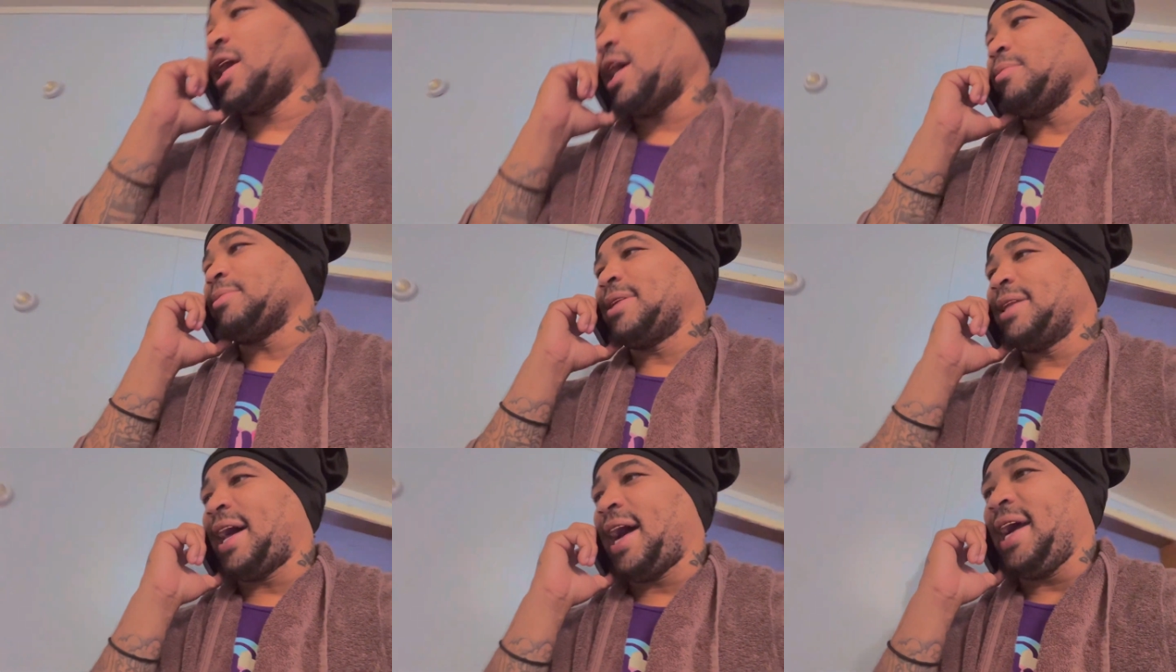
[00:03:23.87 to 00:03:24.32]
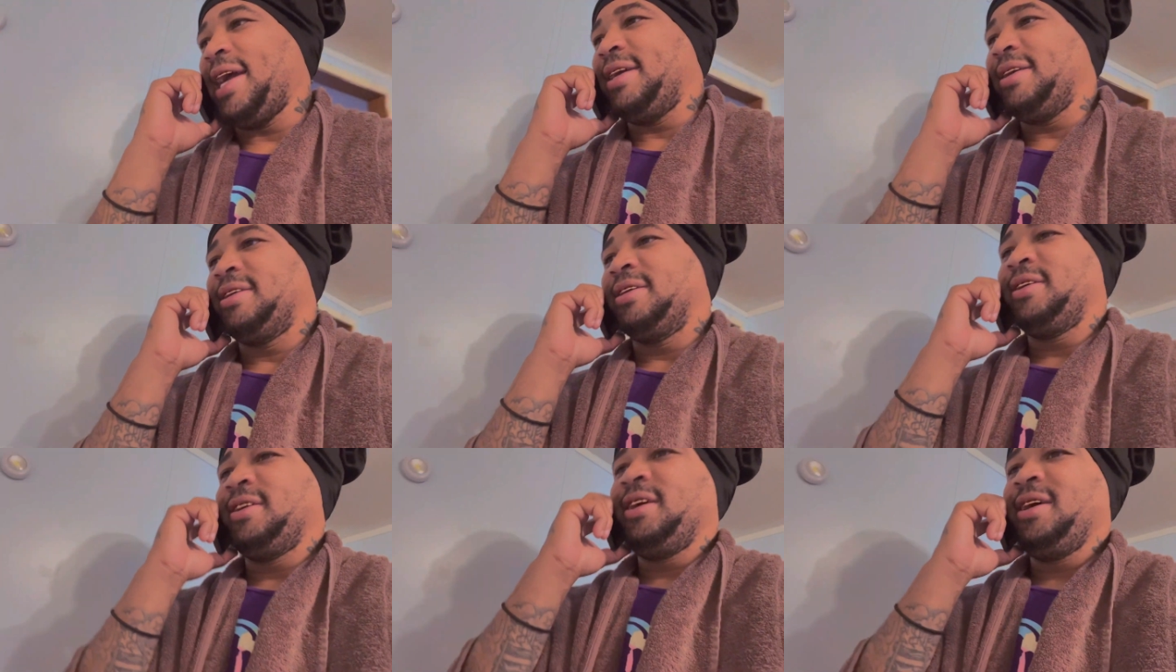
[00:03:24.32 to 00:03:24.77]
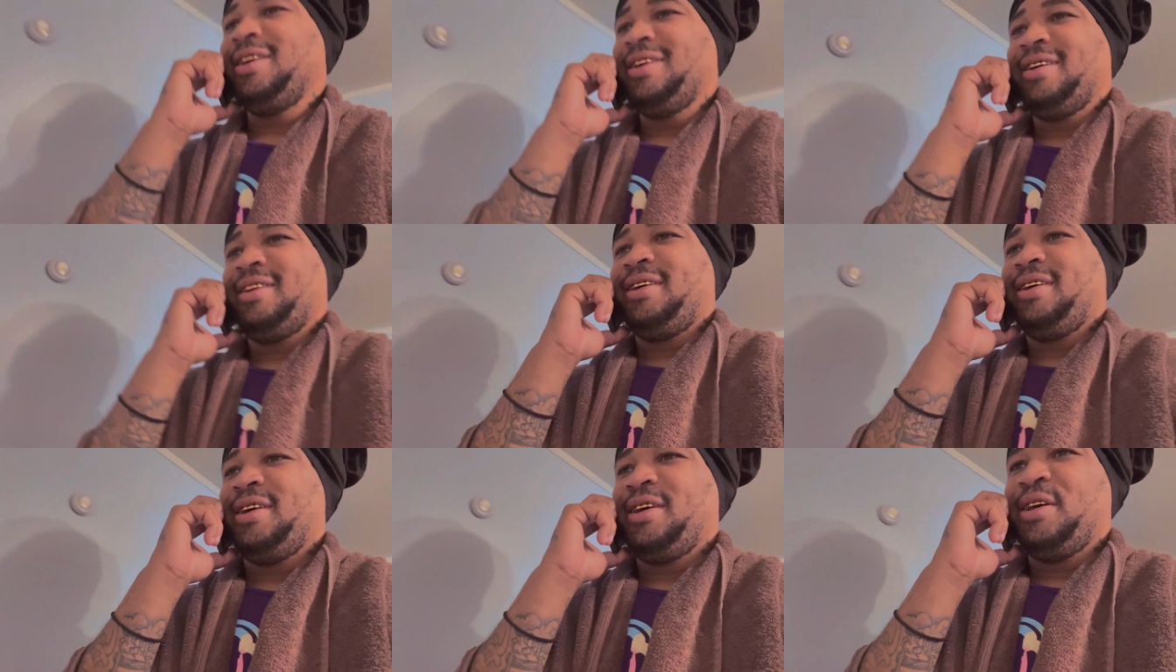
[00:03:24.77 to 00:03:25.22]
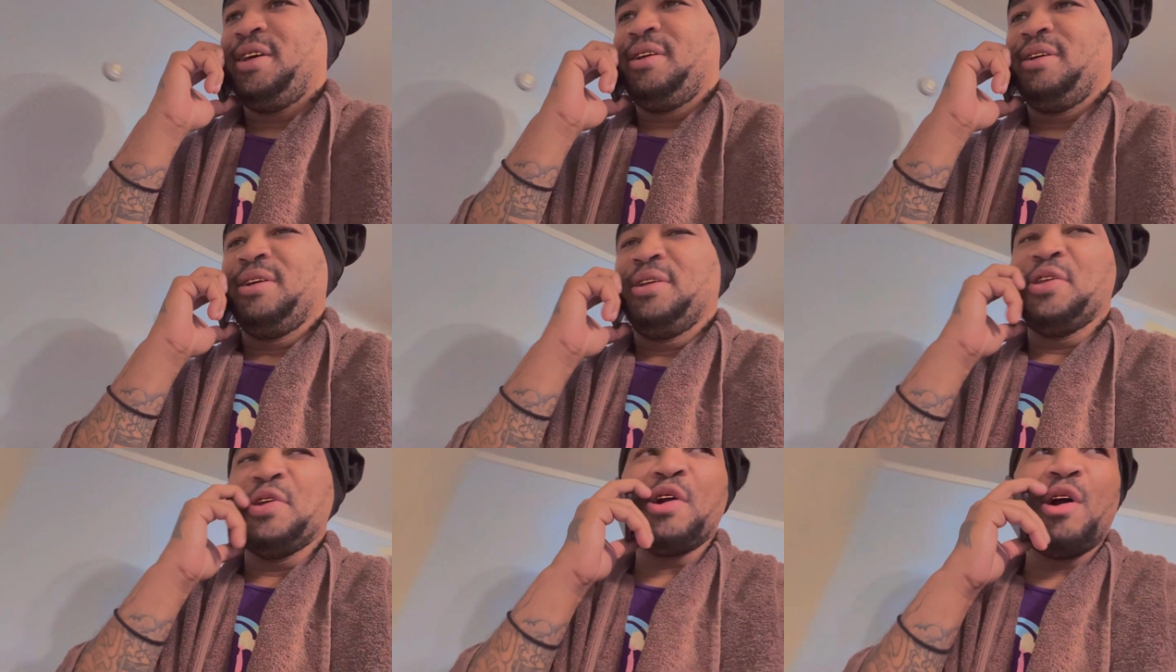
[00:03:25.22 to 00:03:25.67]
out tonight.
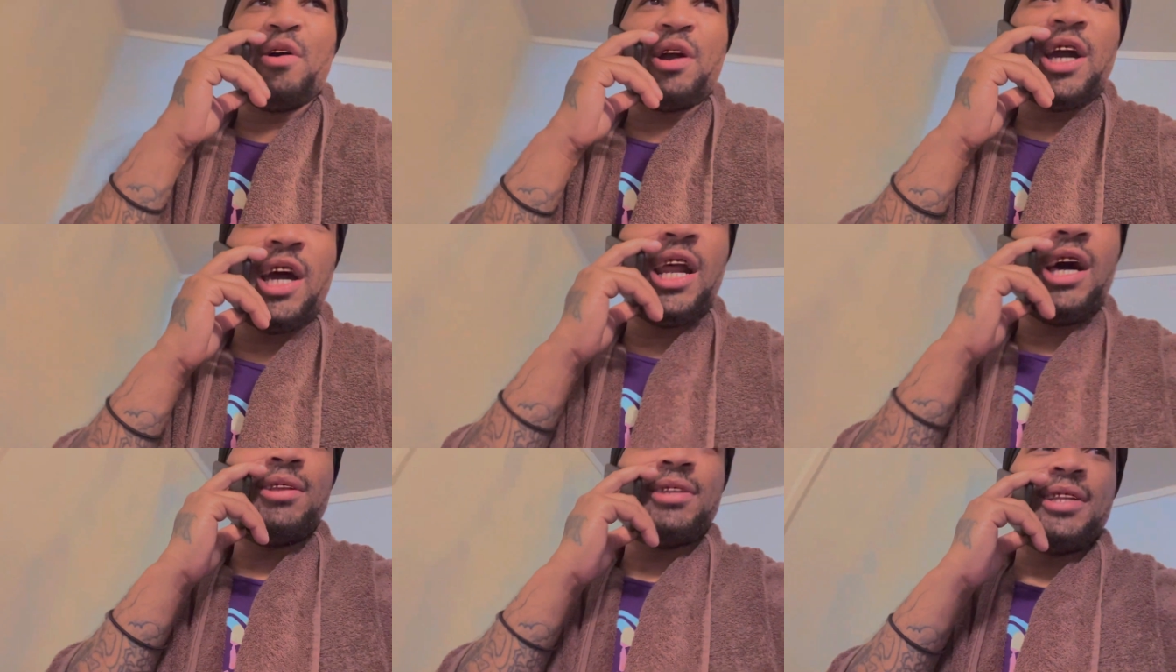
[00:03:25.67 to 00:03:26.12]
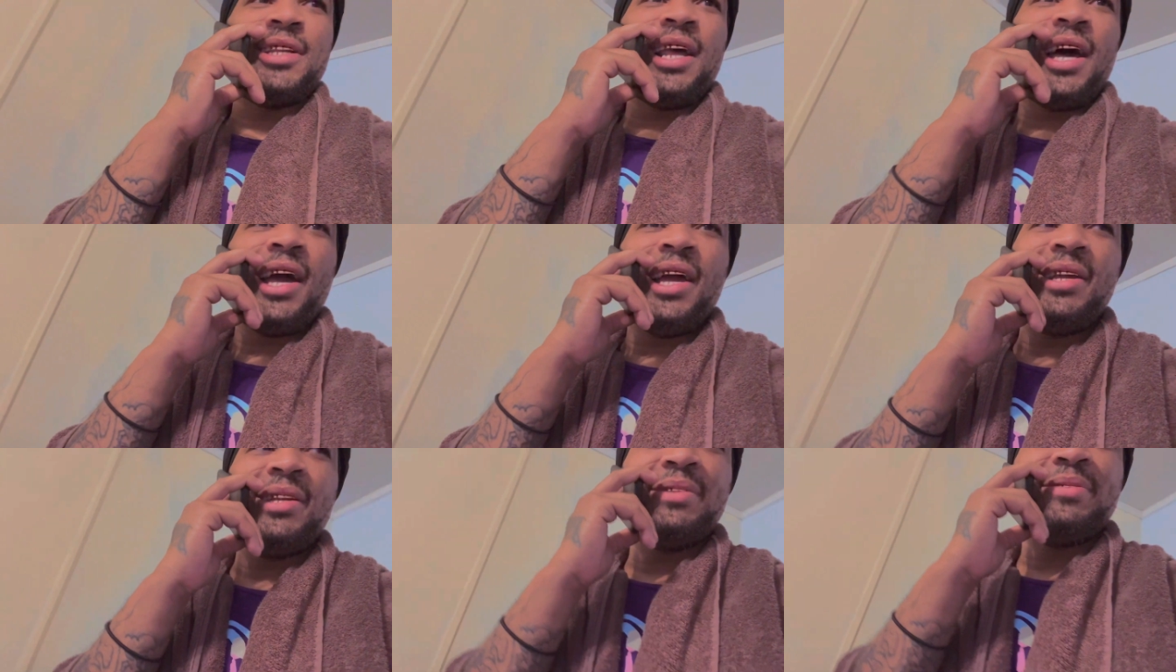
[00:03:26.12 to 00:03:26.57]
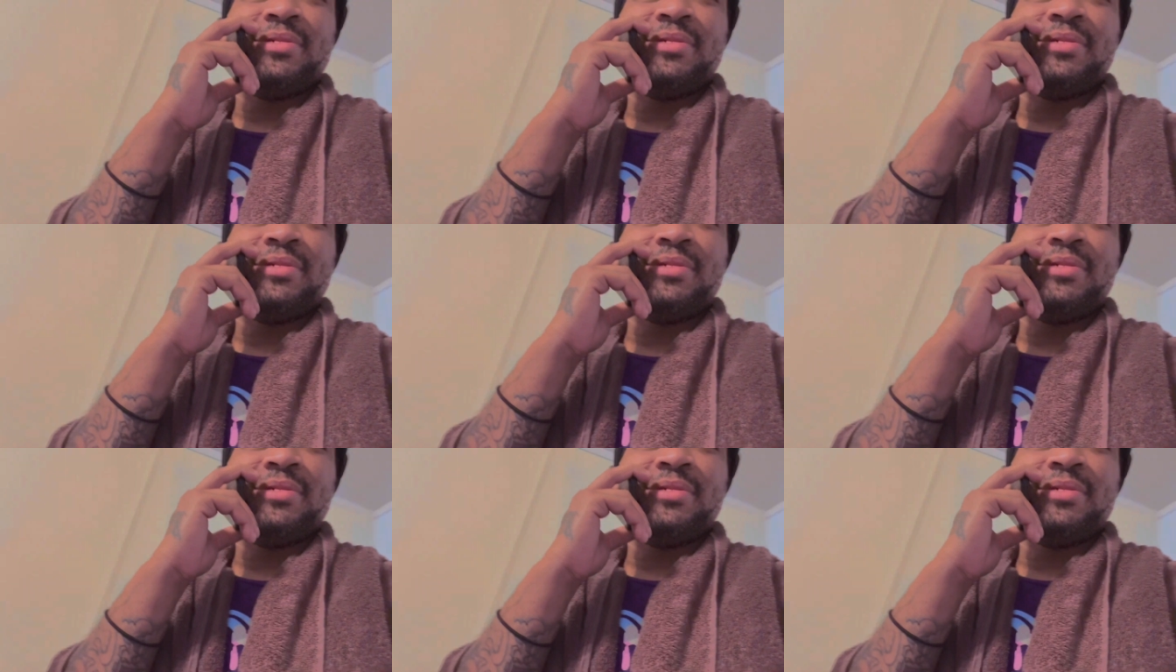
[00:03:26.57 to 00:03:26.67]
You gonna cut out tonight?